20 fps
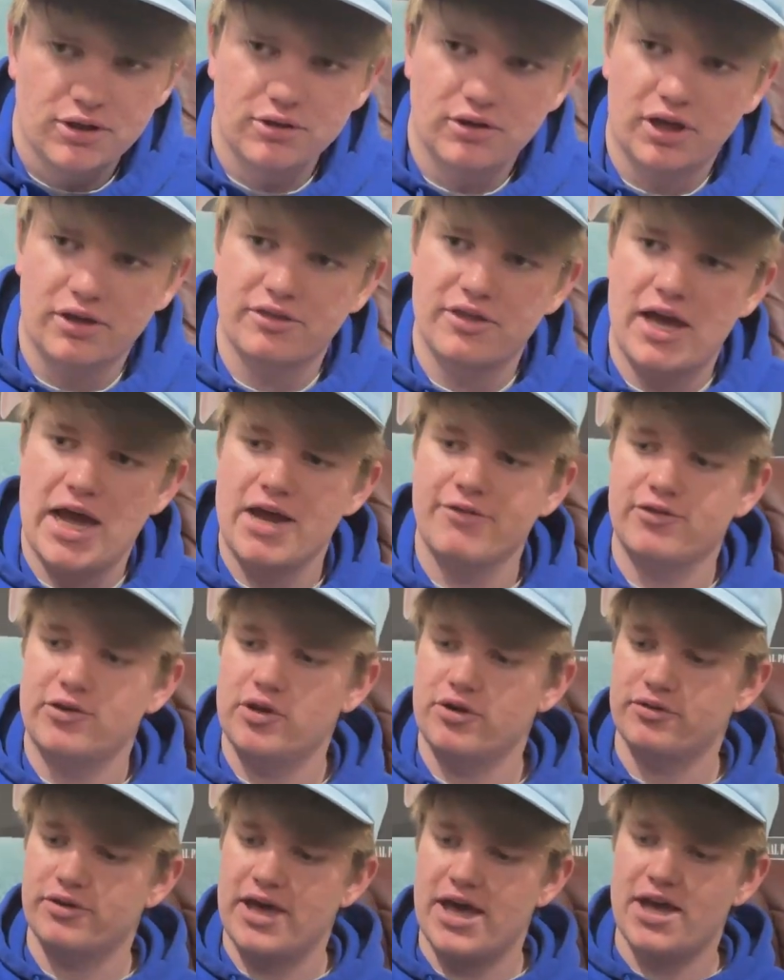Like that, if
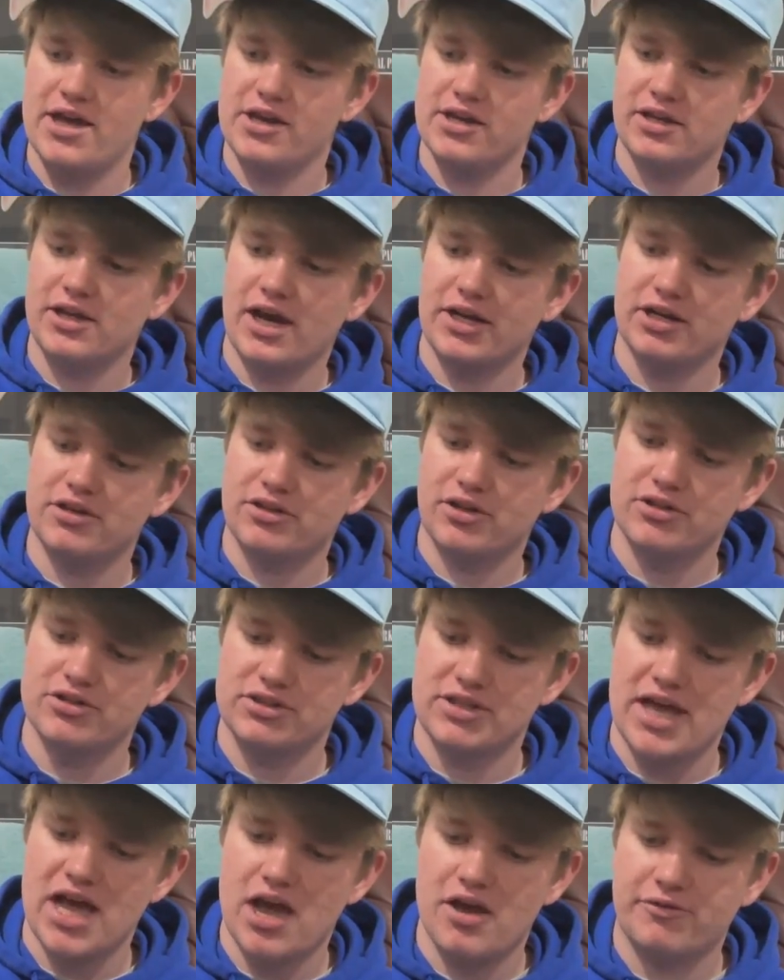you hear that, it kind of does
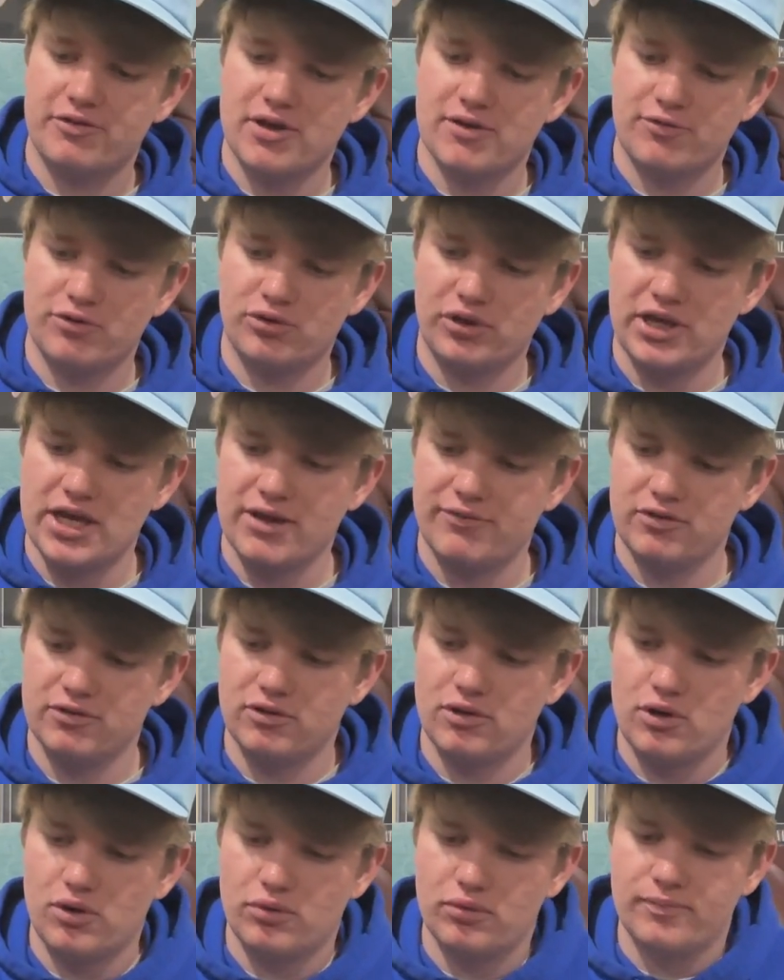that if you have a really heavy
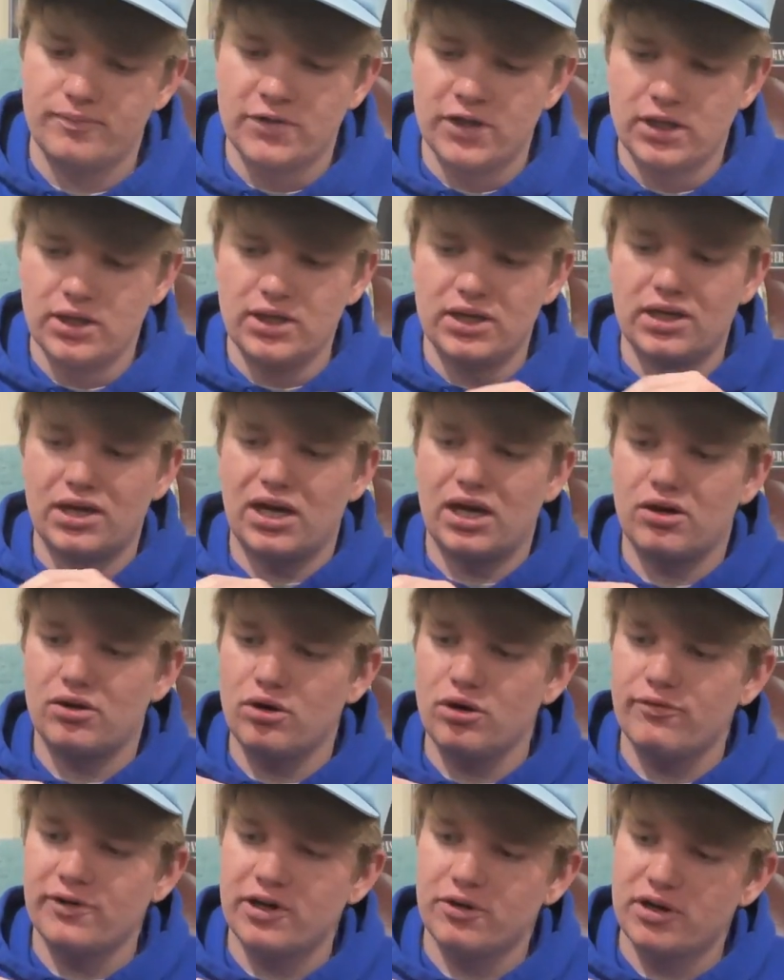load. I don't
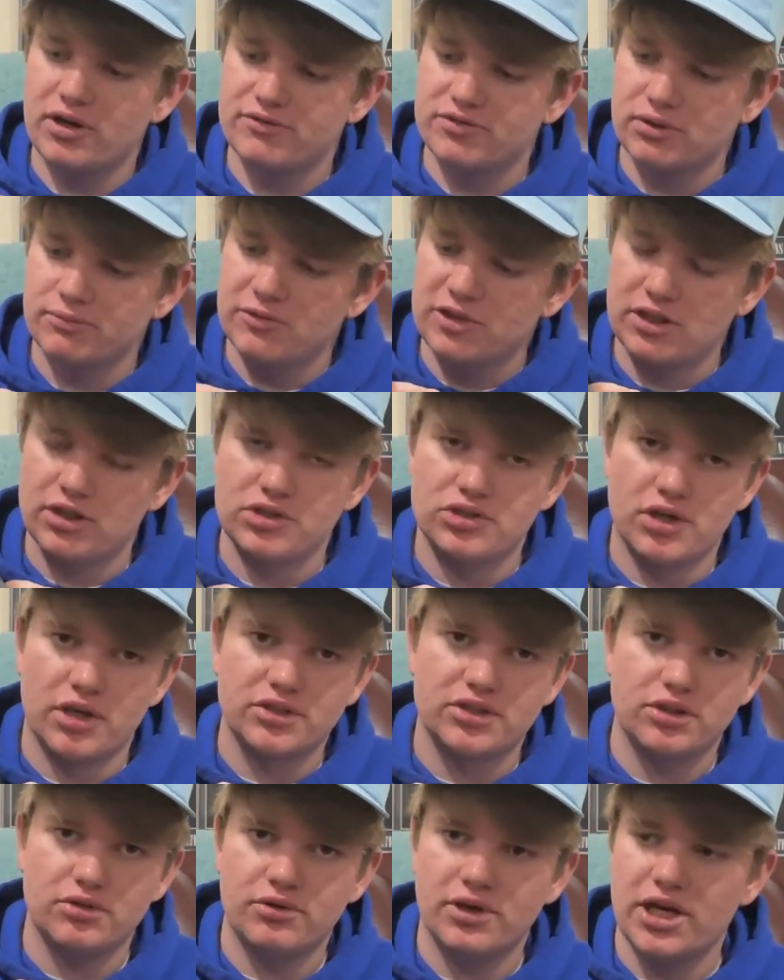know if I don't have something
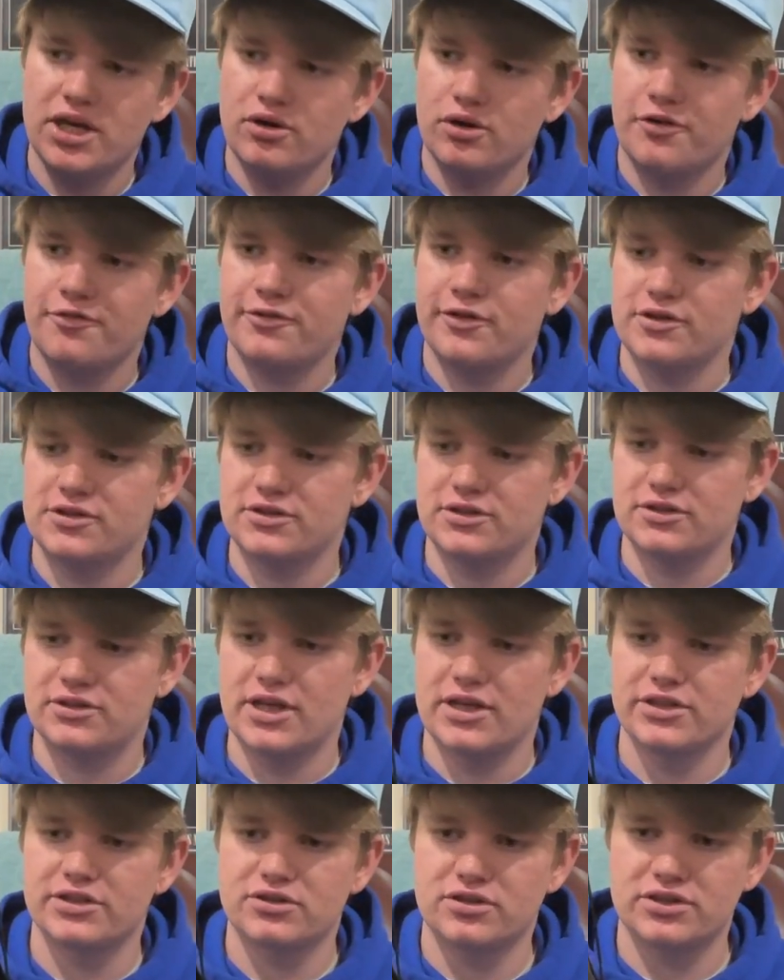adjusted right, or if
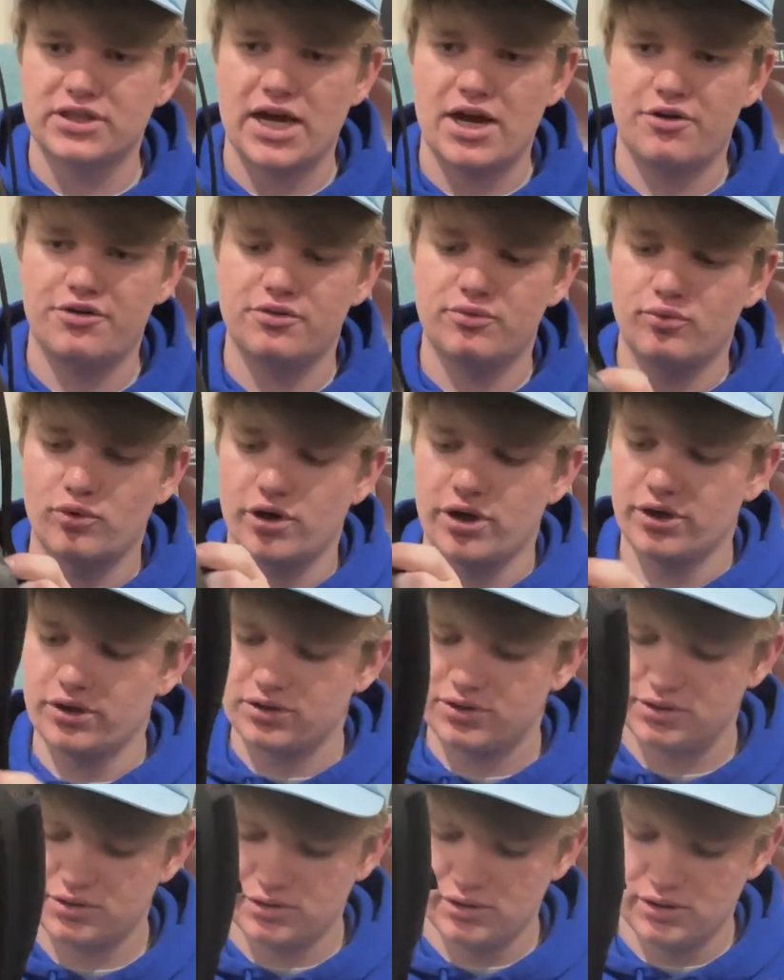that's just how it
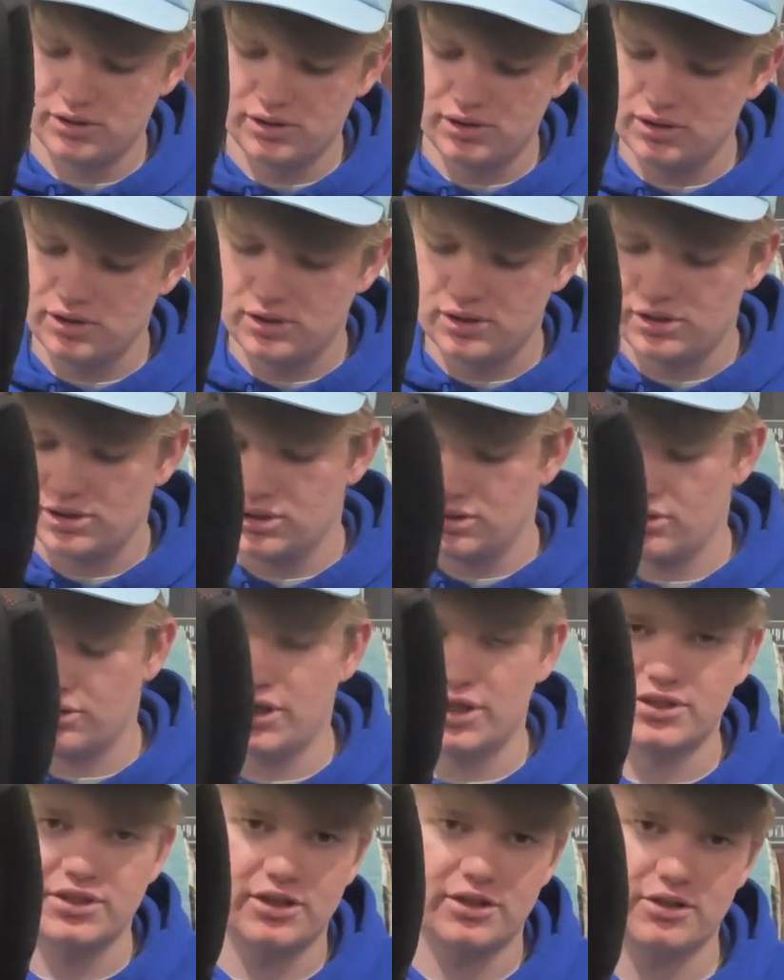works, or
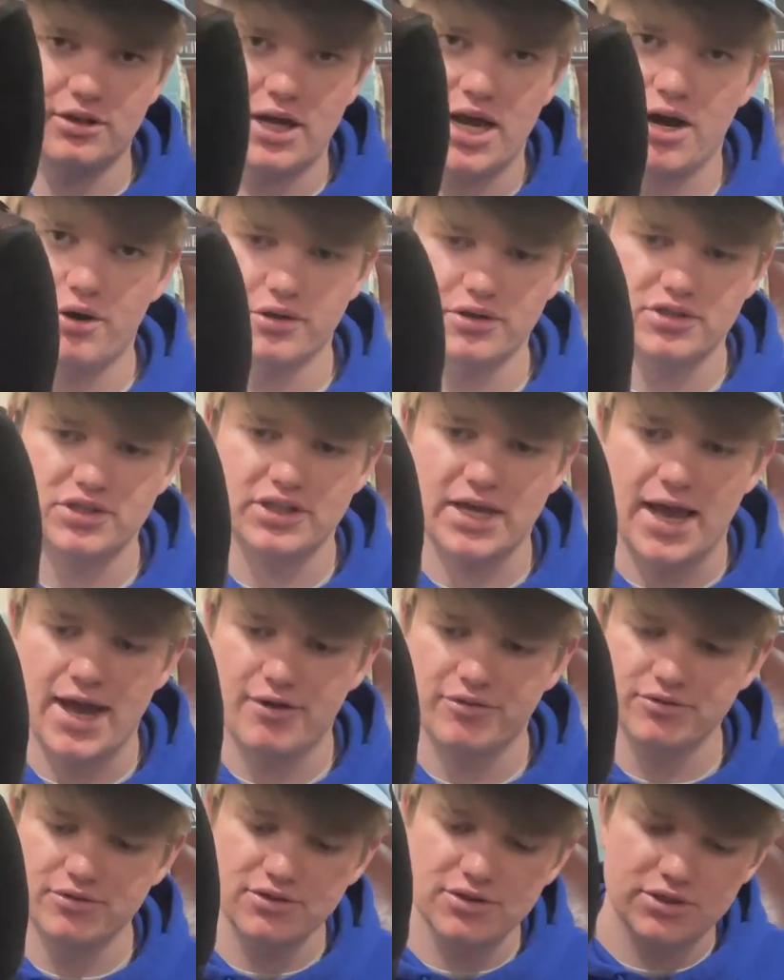that's how it
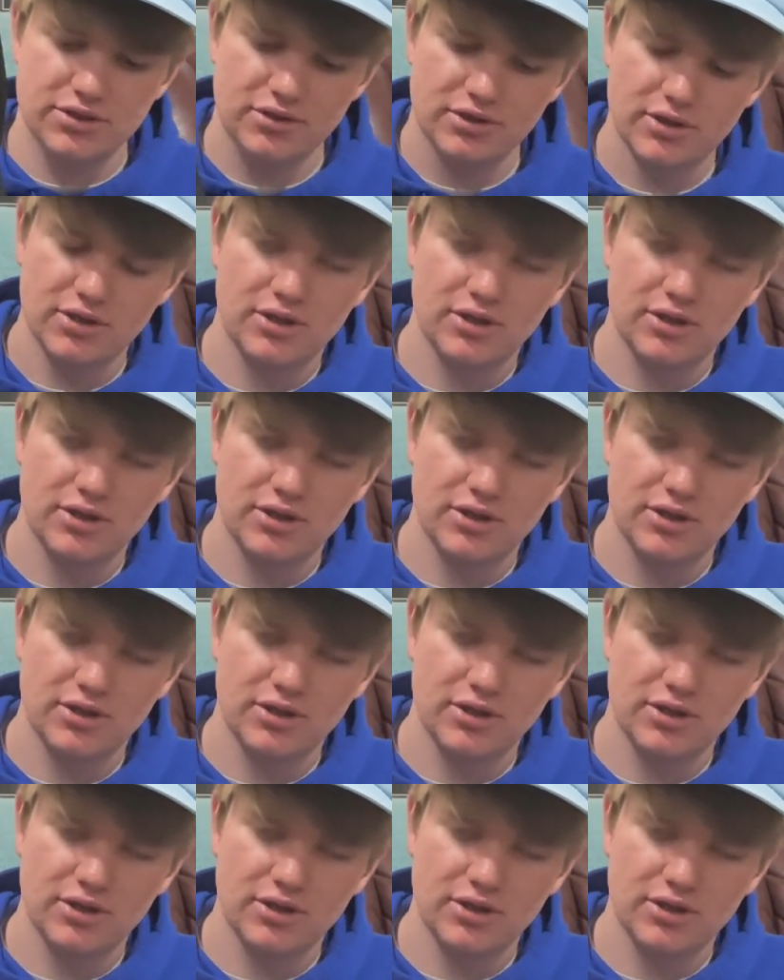sounds.